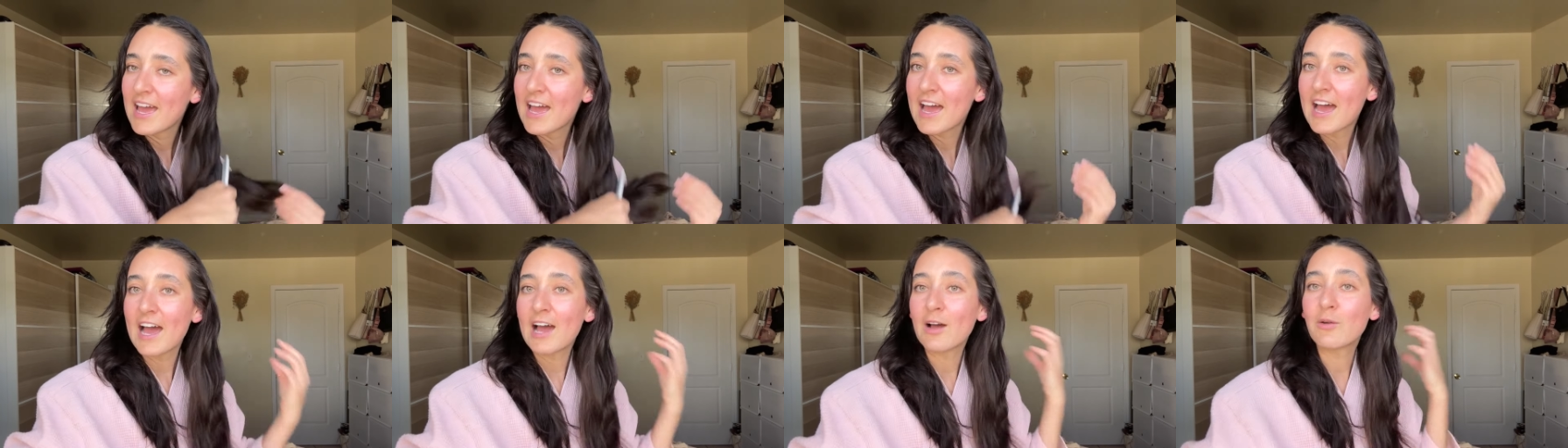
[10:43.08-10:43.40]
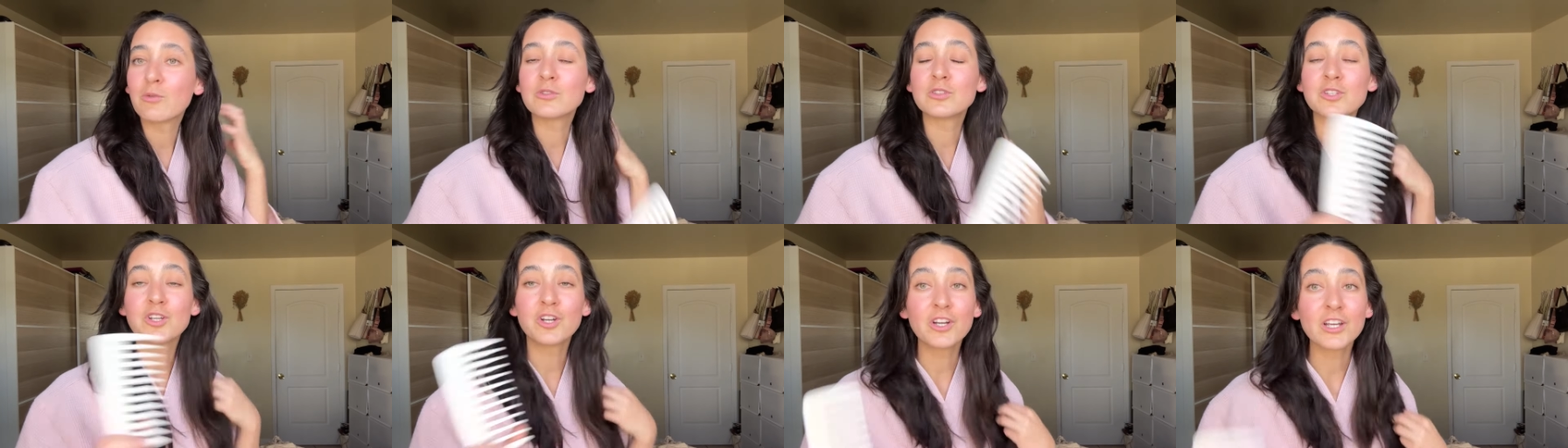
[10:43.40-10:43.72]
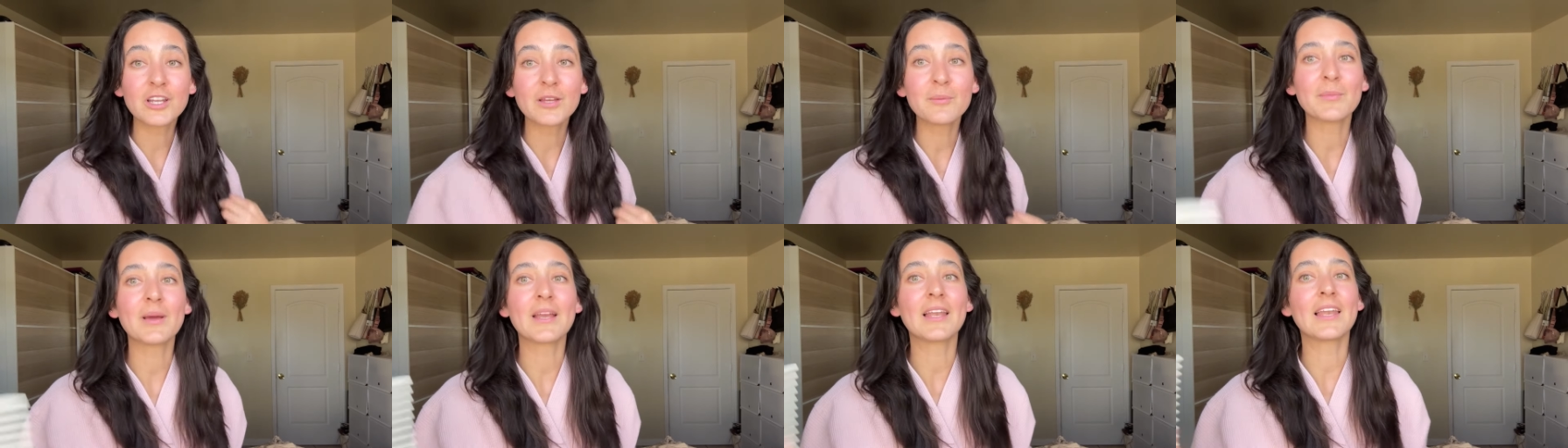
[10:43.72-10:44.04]
I was
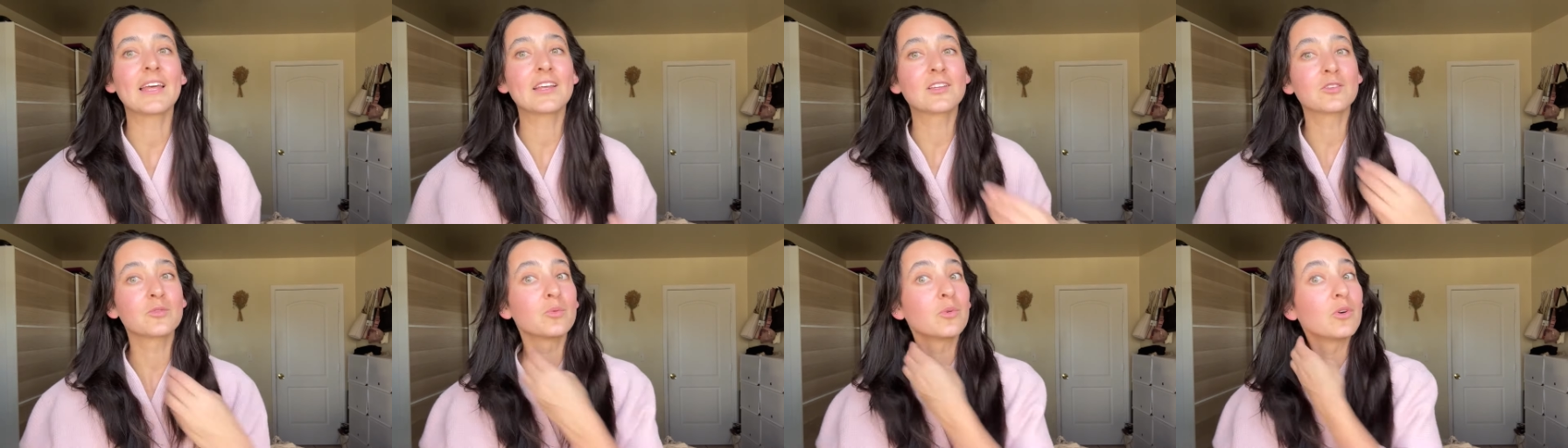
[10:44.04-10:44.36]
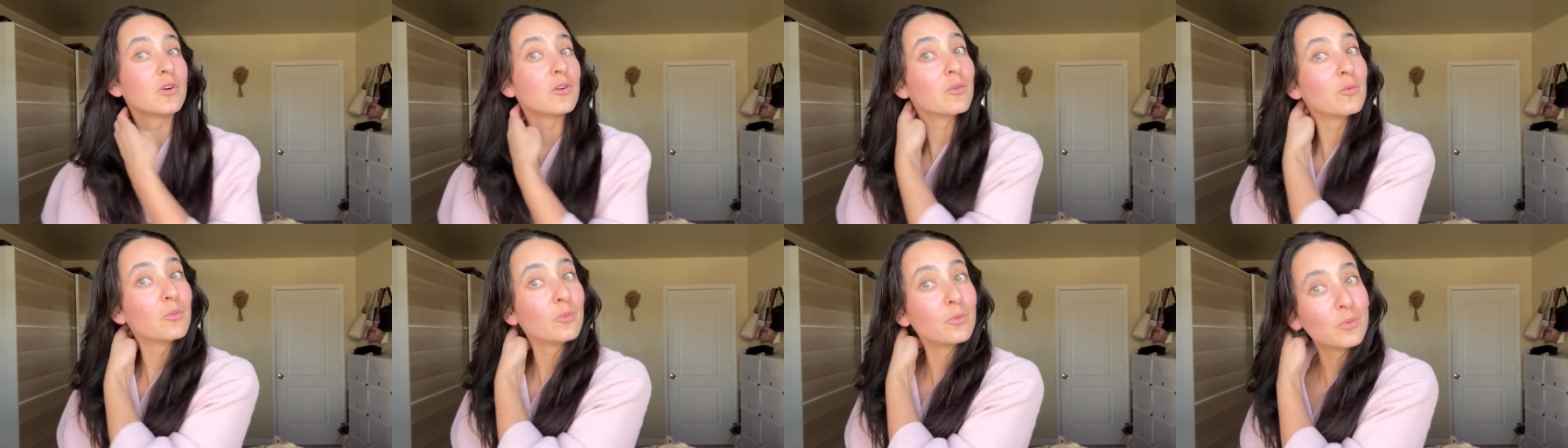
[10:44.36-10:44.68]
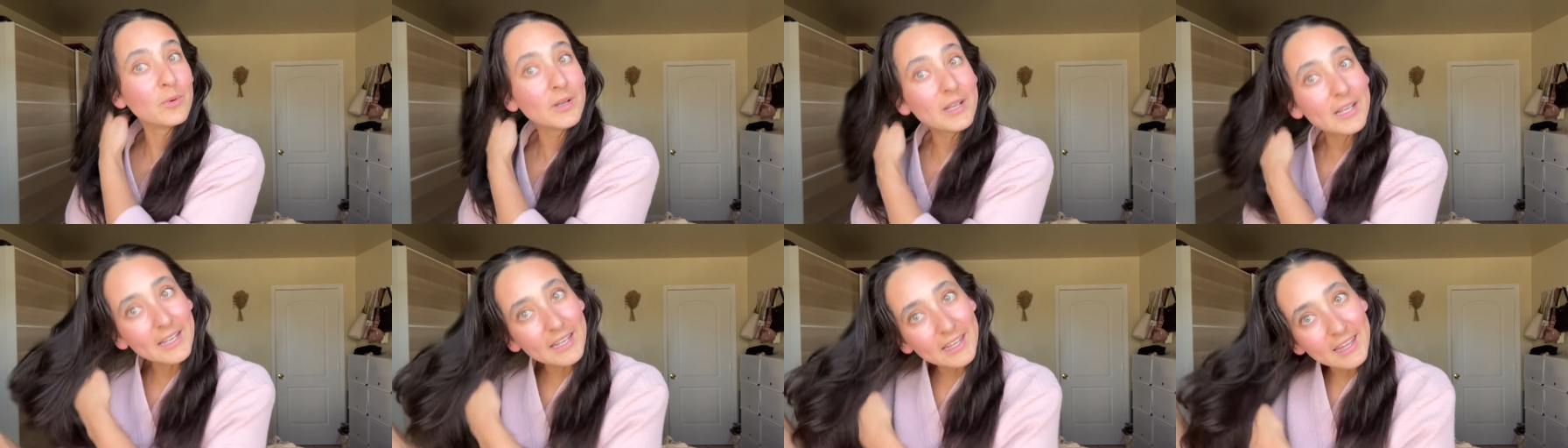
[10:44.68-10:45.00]
hurting. My legs were
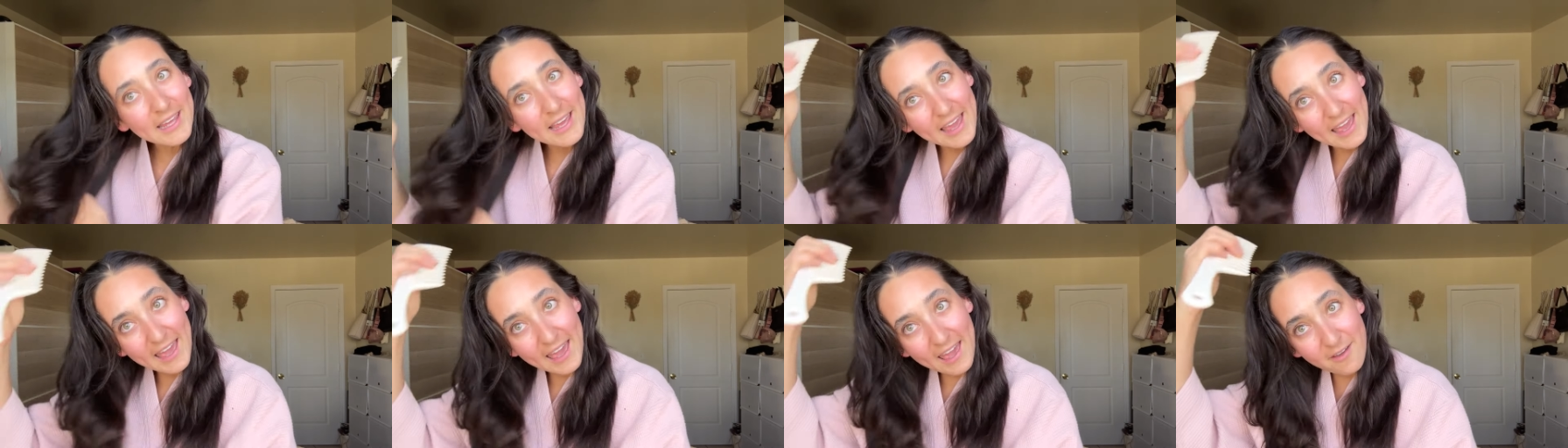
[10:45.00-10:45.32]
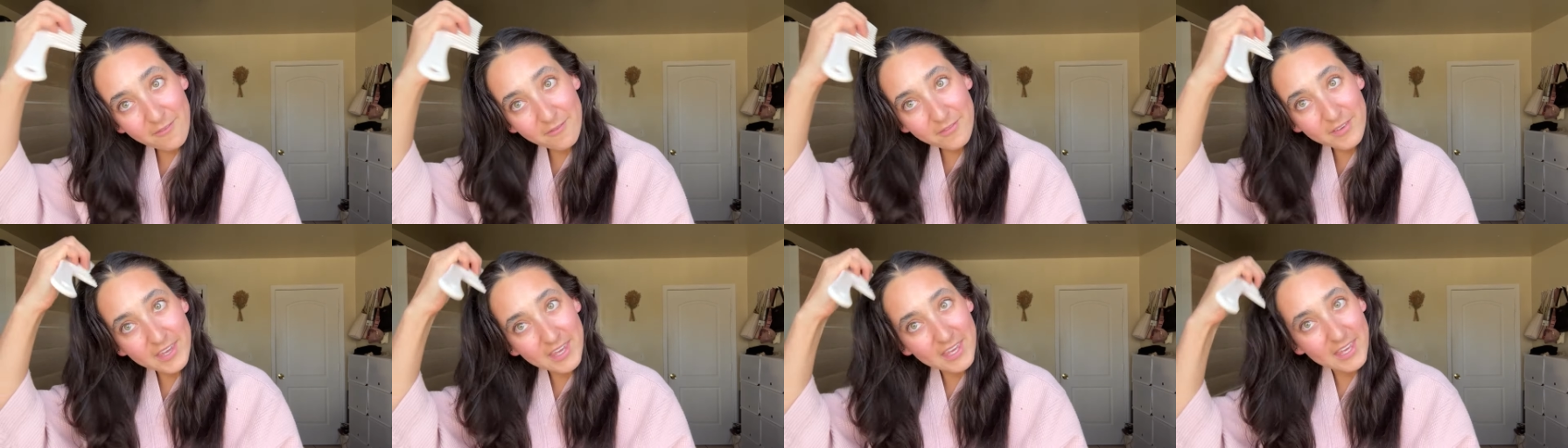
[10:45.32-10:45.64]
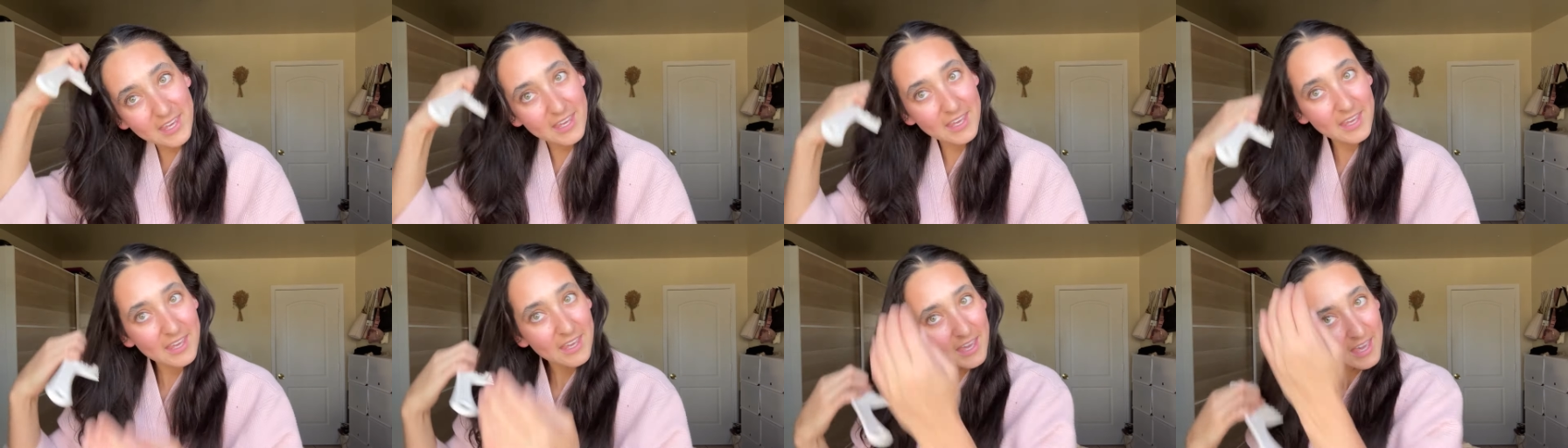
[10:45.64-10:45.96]
really
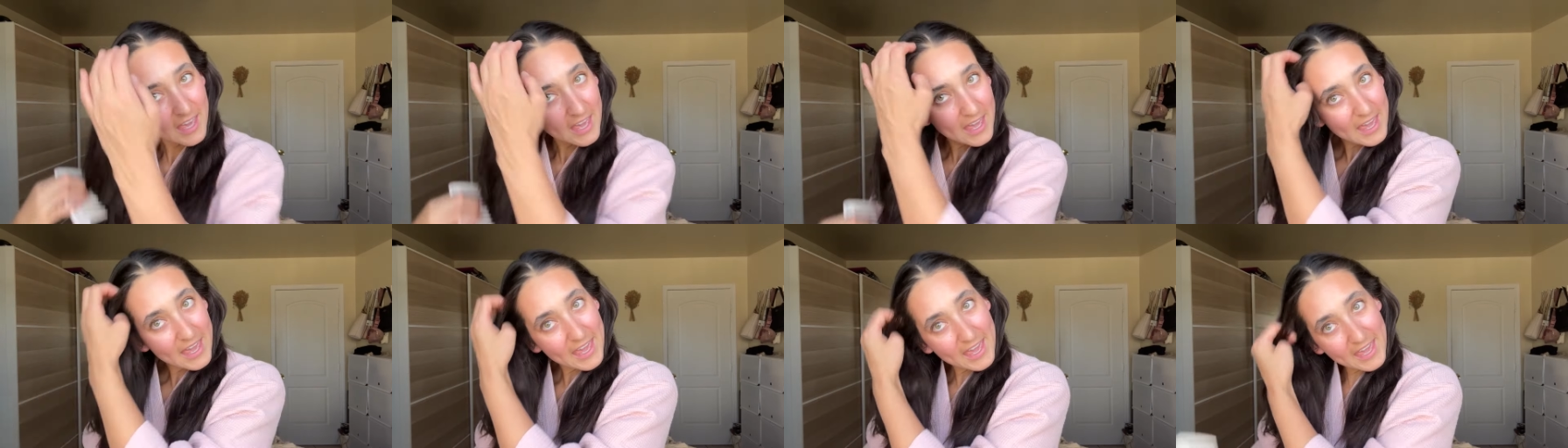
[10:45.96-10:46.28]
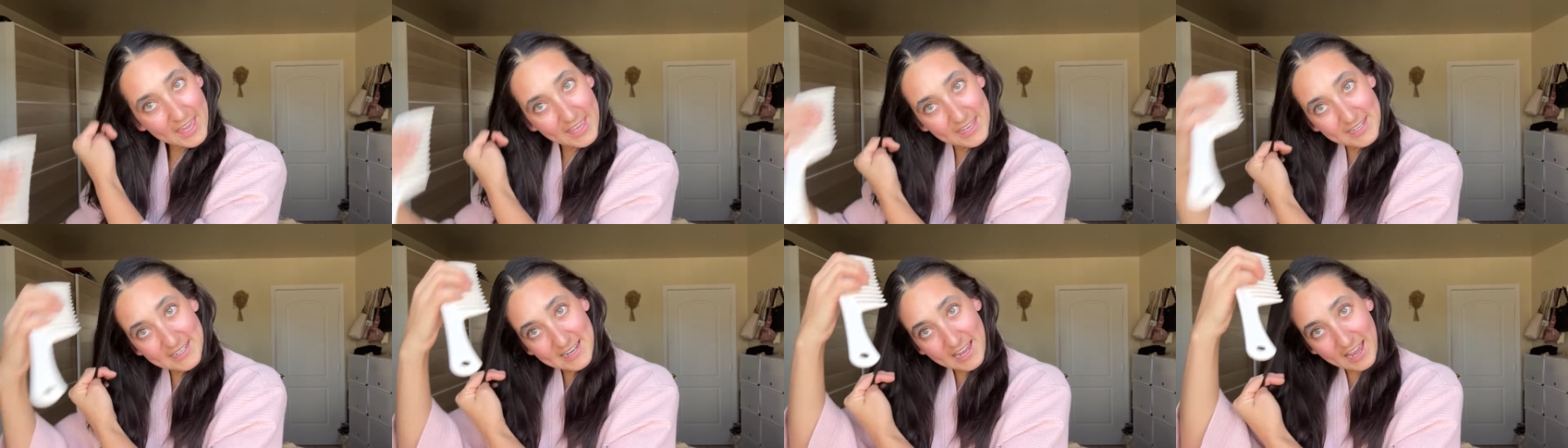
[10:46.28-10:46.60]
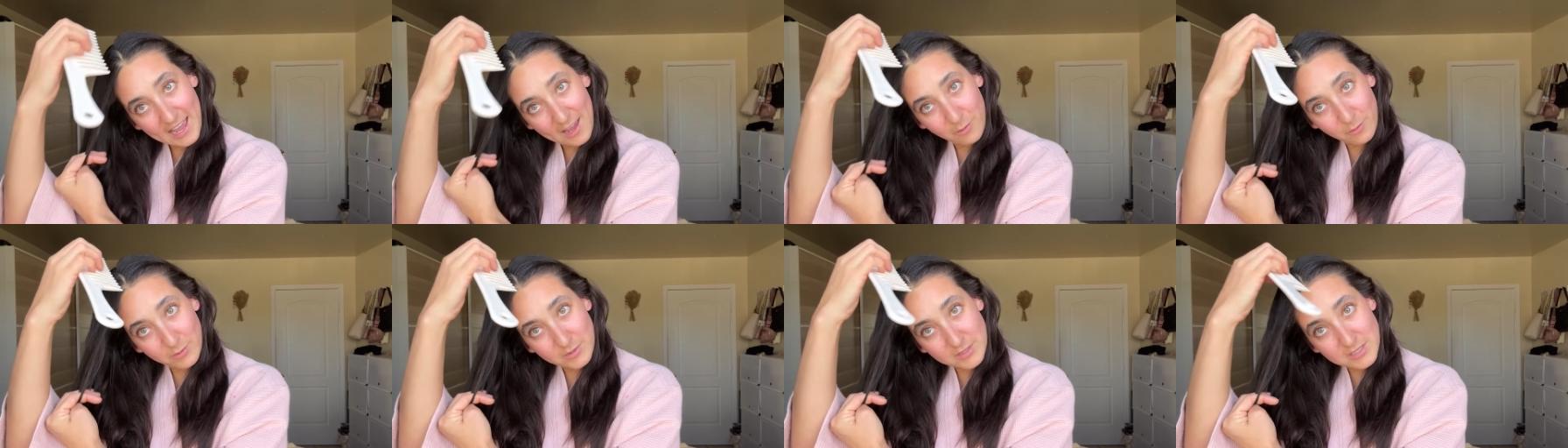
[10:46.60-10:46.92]
heavy and
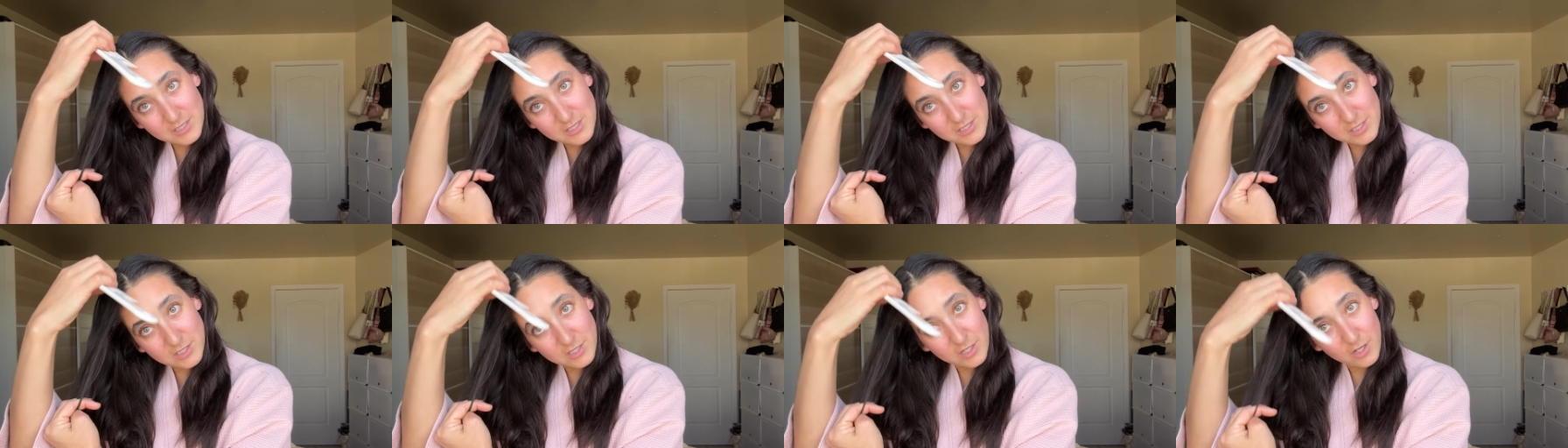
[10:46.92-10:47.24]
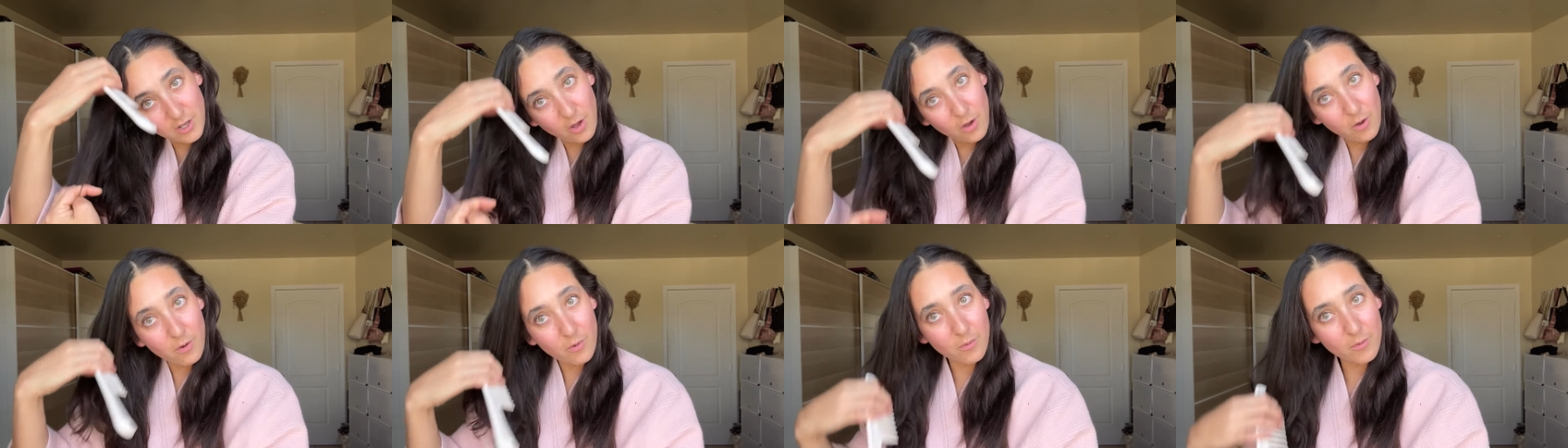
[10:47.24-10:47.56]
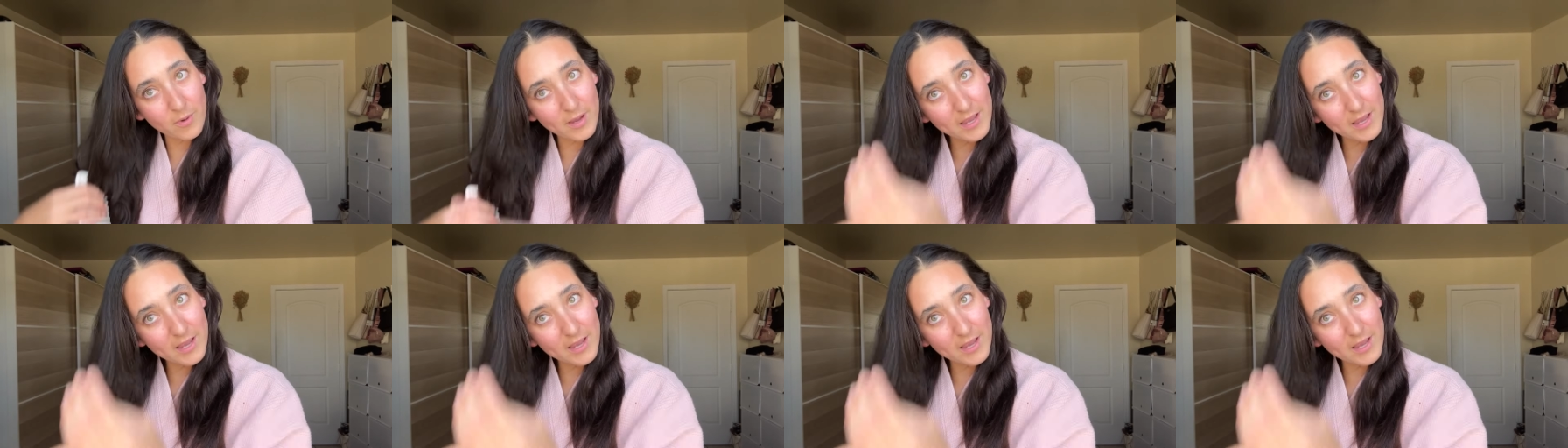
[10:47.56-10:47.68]
I was slow.